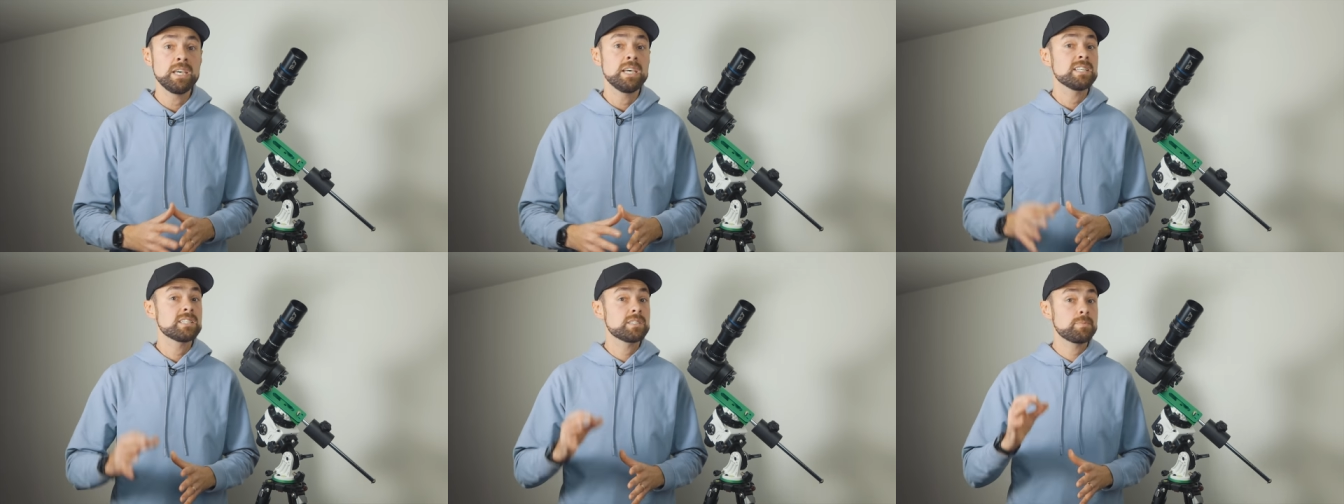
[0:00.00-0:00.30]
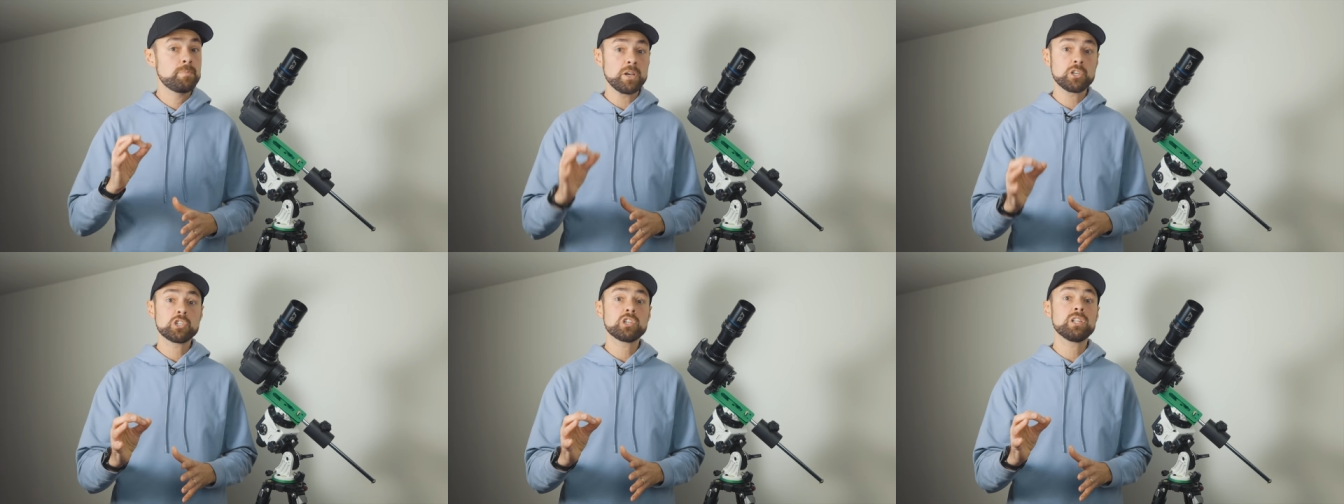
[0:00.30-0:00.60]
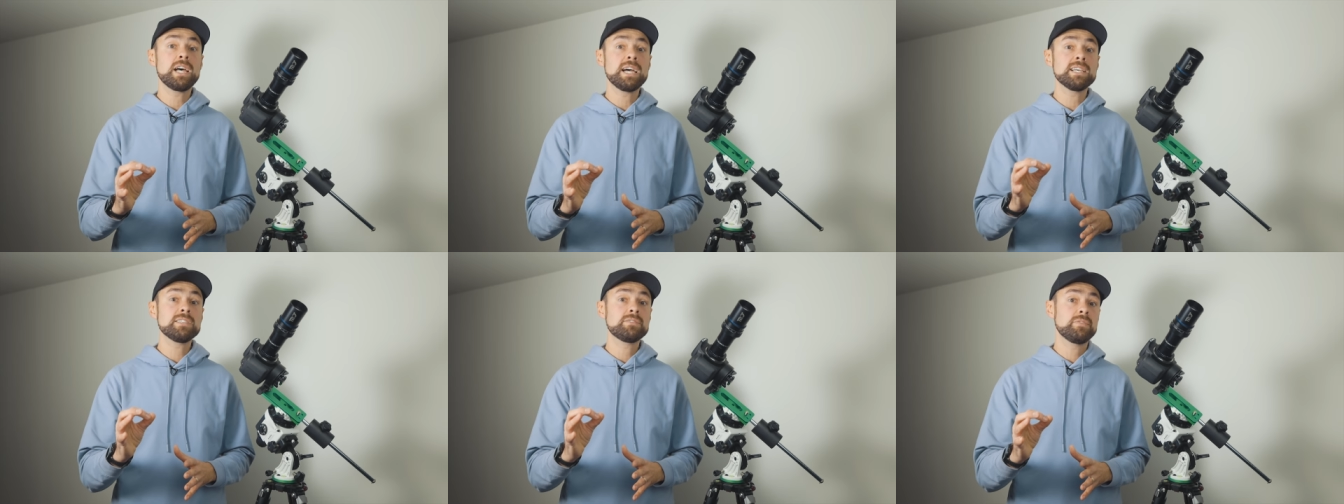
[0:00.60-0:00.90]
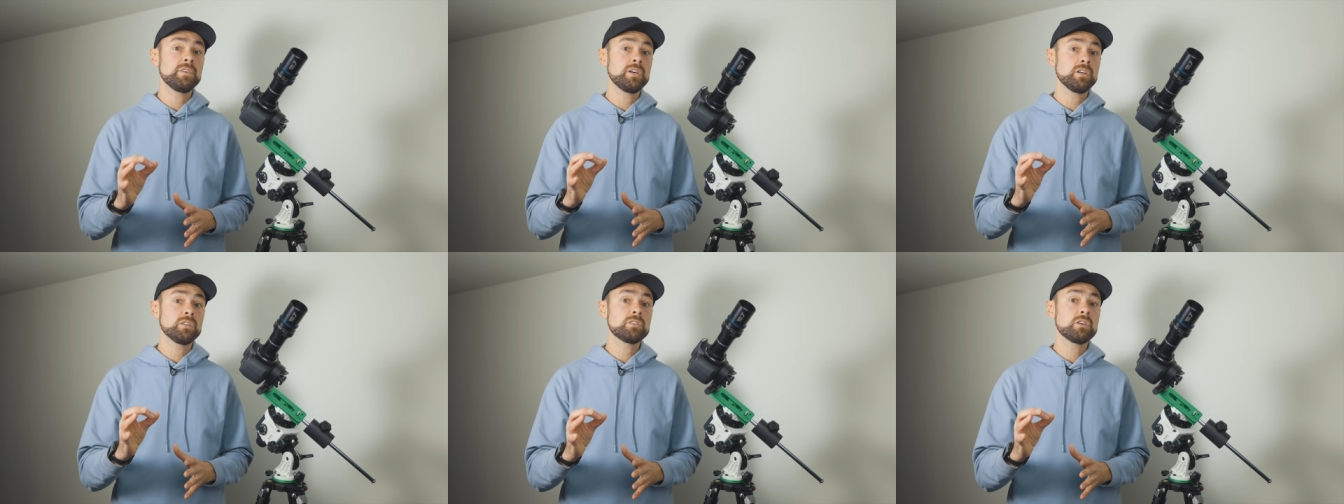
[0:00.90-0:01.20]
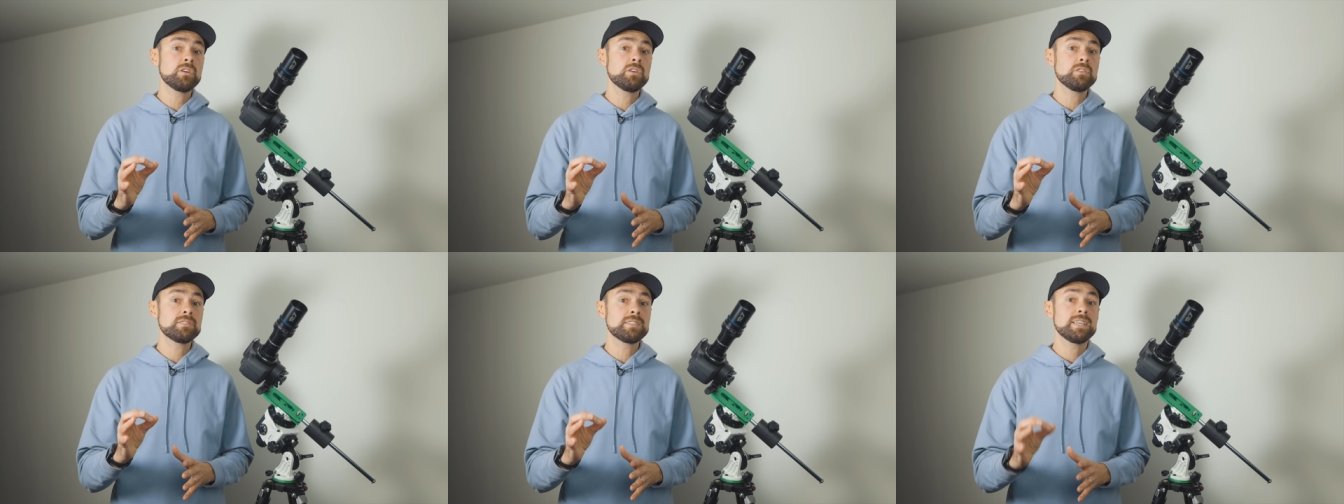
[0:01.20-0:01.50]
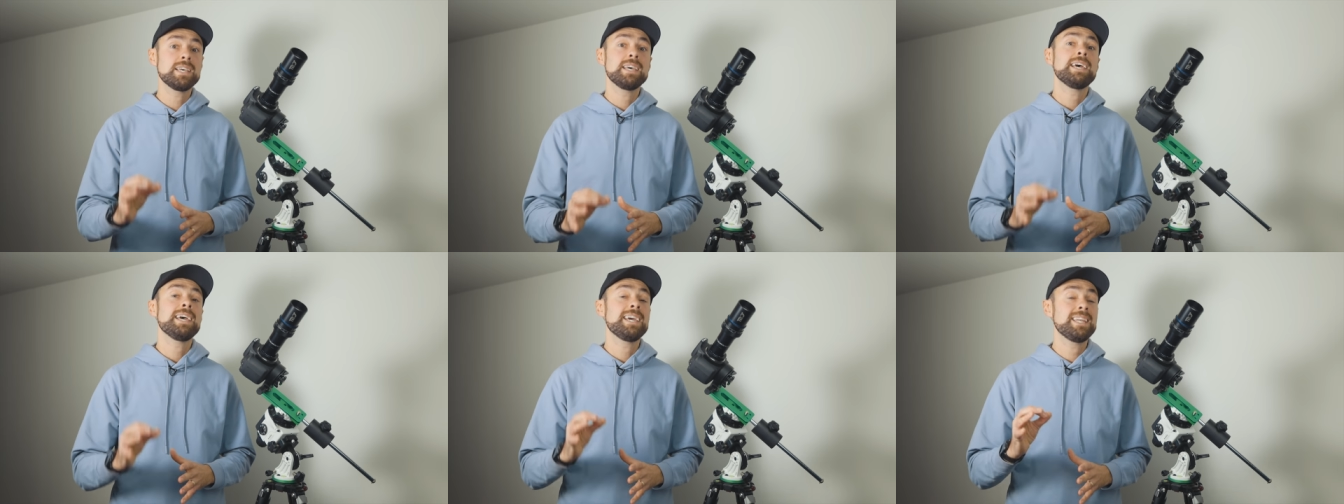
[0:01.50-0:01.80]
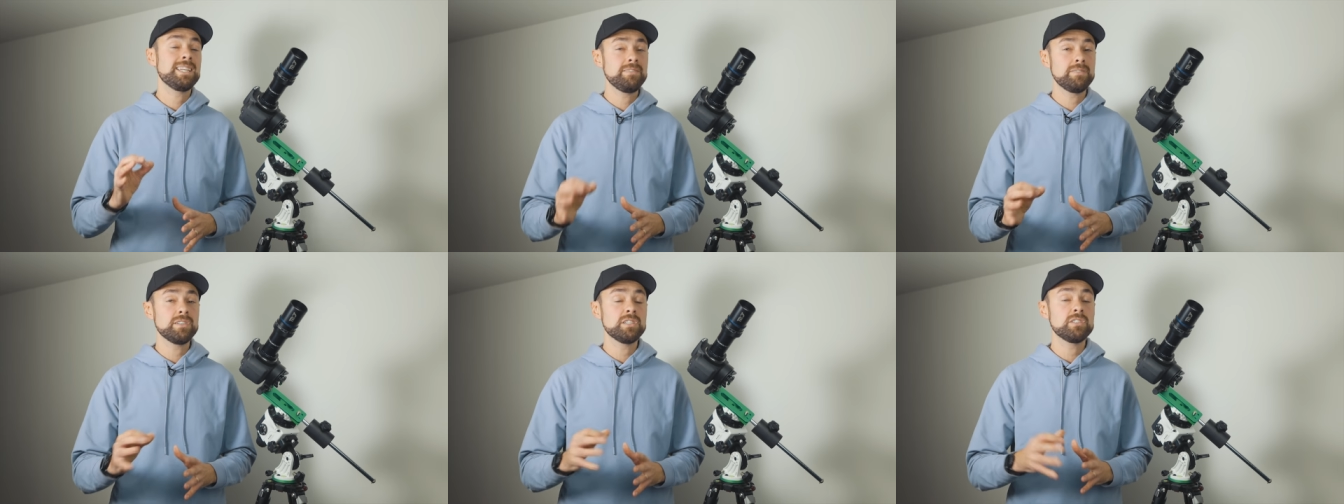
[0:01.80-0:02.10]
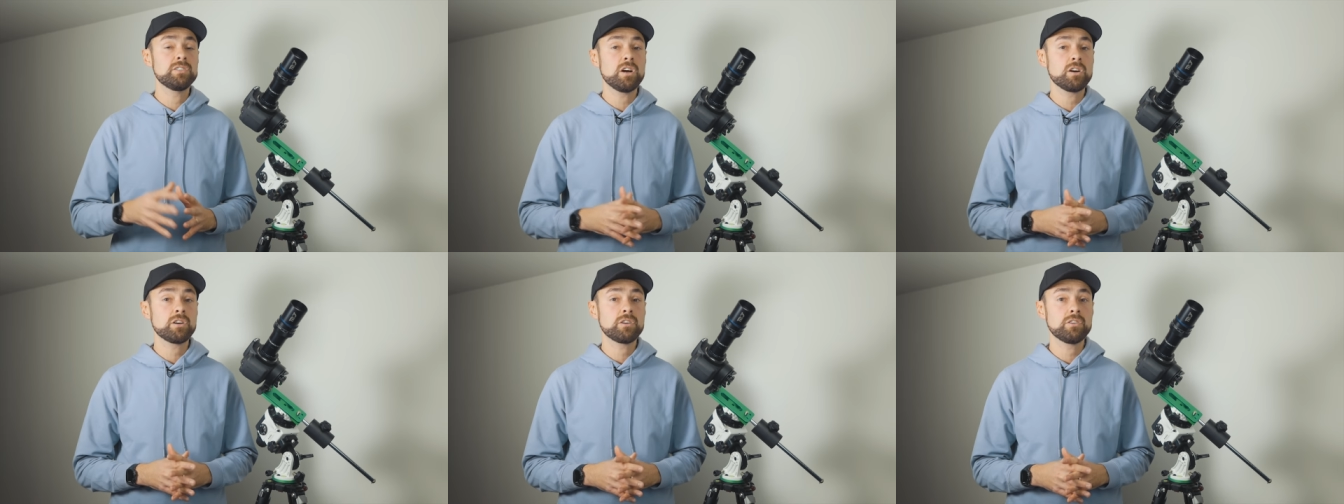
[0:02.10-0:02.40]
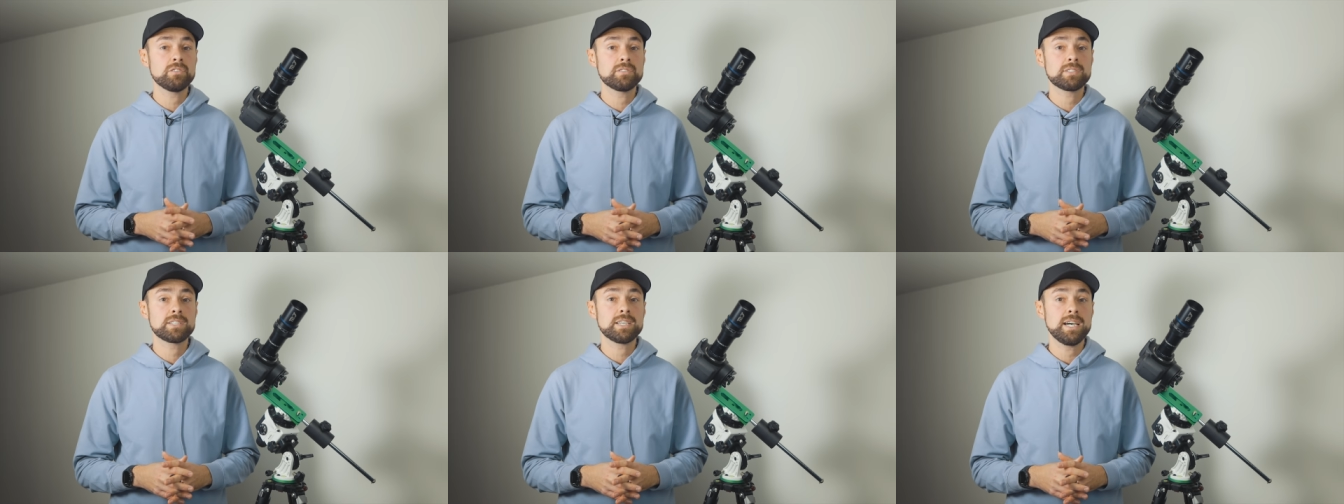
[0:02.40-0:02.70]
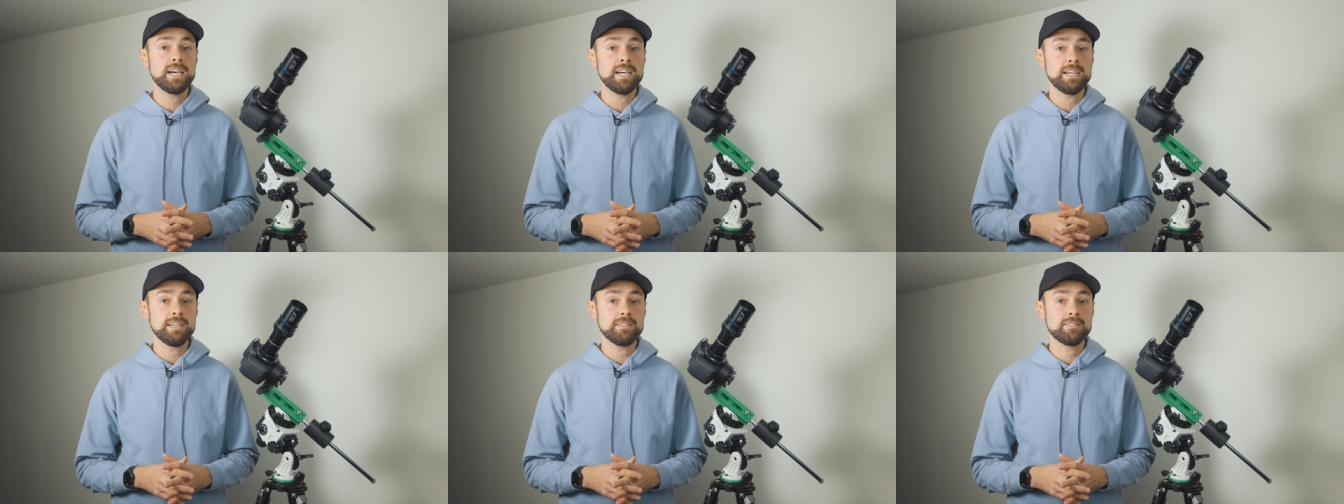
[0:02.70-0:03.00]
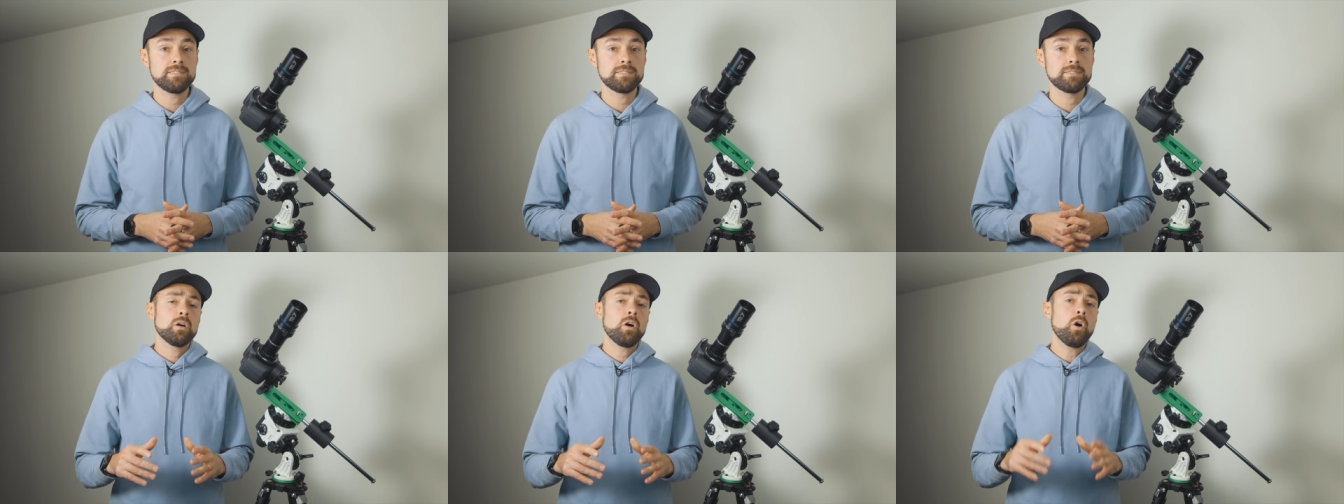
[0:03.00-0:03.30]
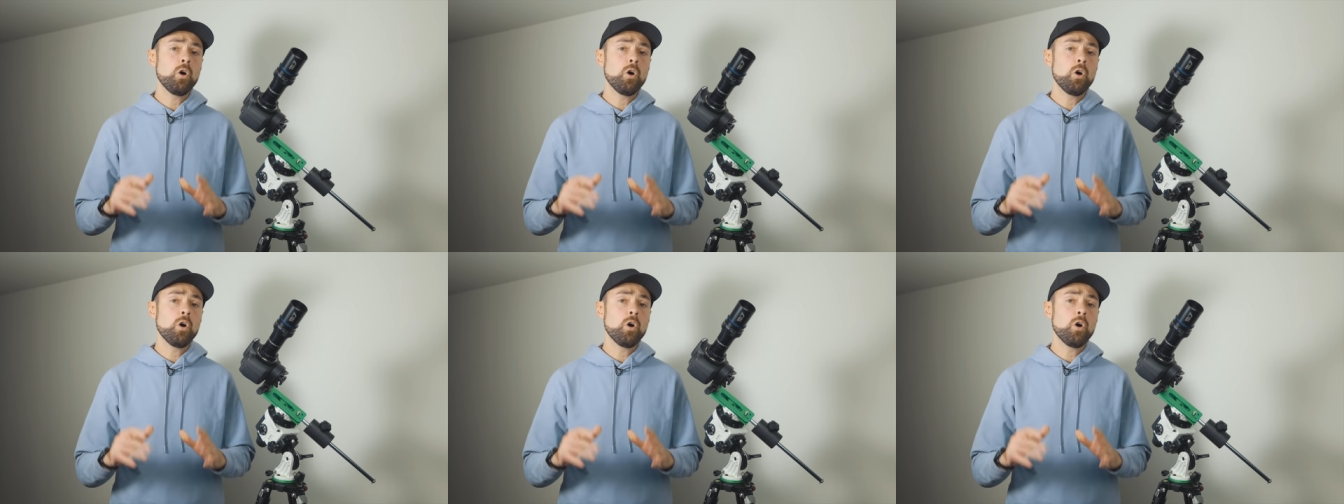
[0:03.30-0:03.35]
specialized filters, and even darker skies.